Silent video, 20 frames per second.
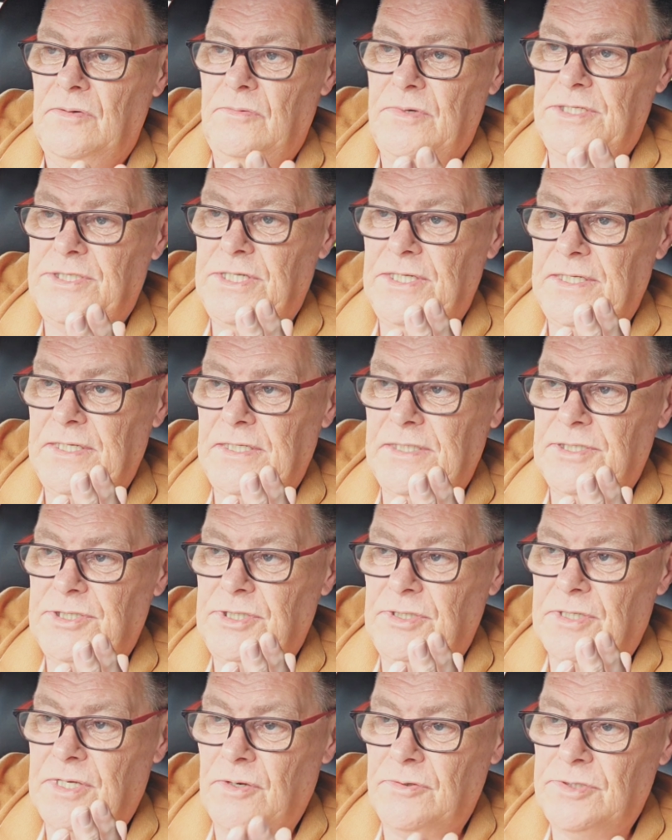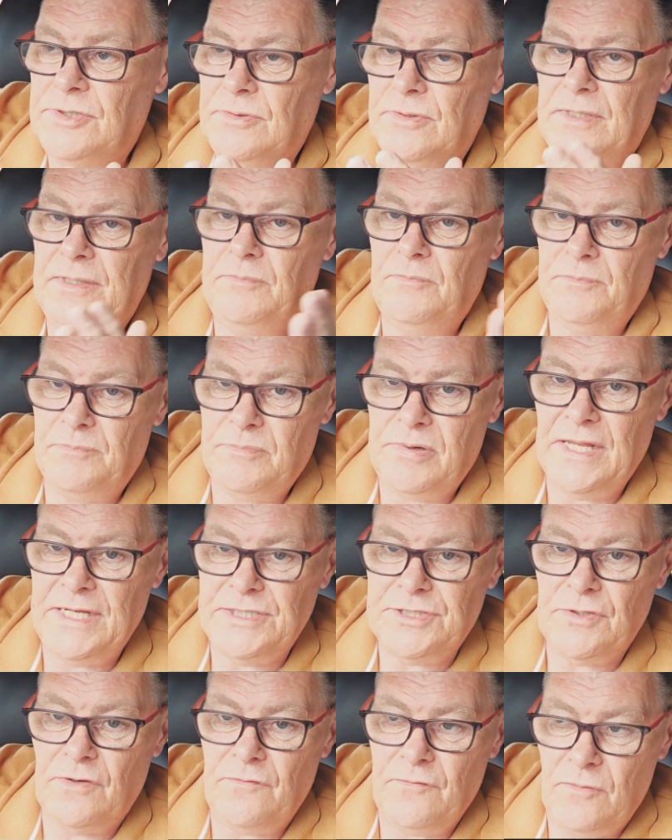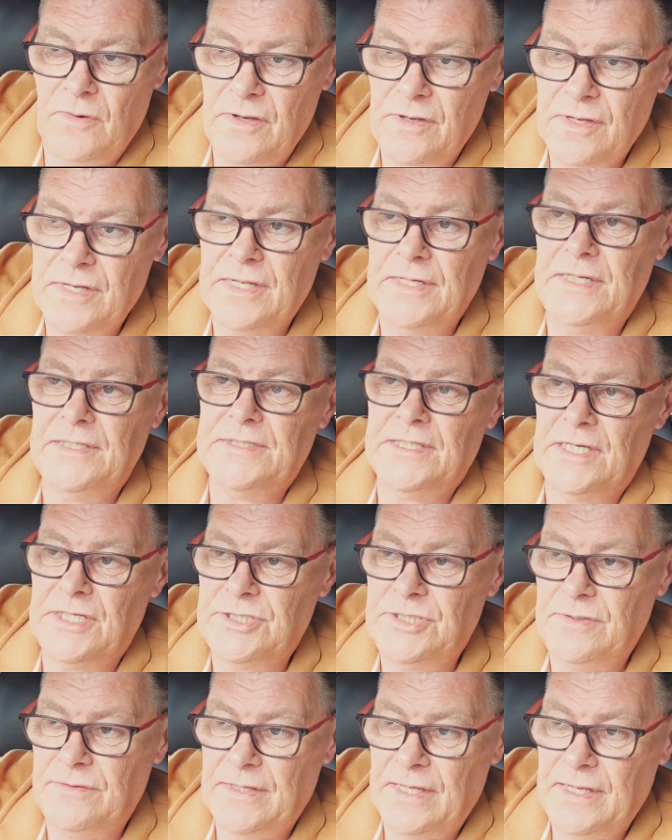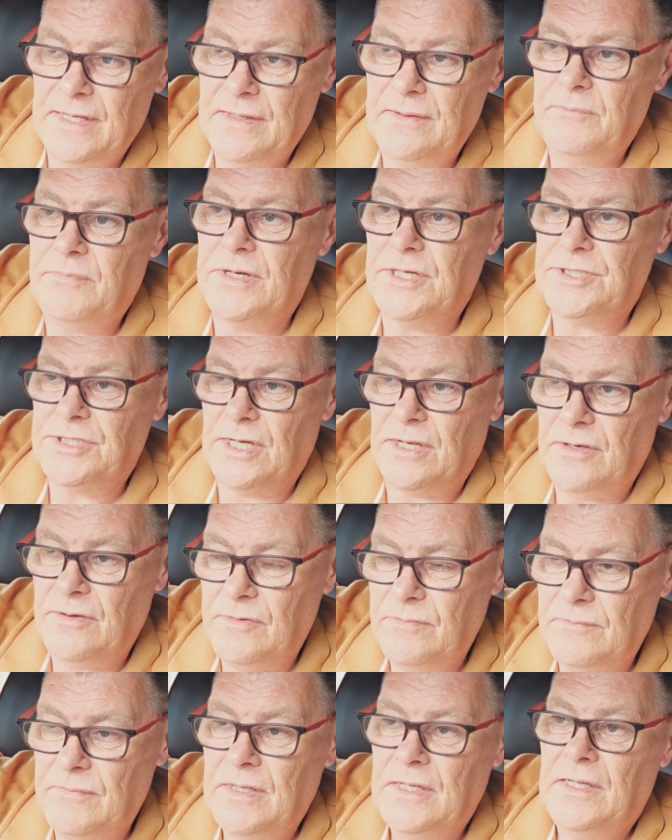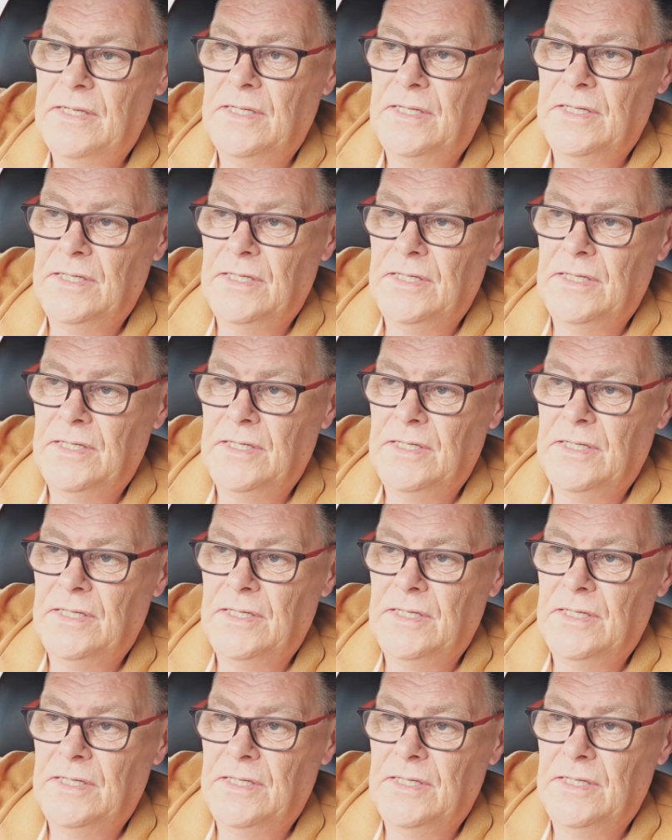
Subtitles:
which is you go to a place of work and it takes you there, brings you home,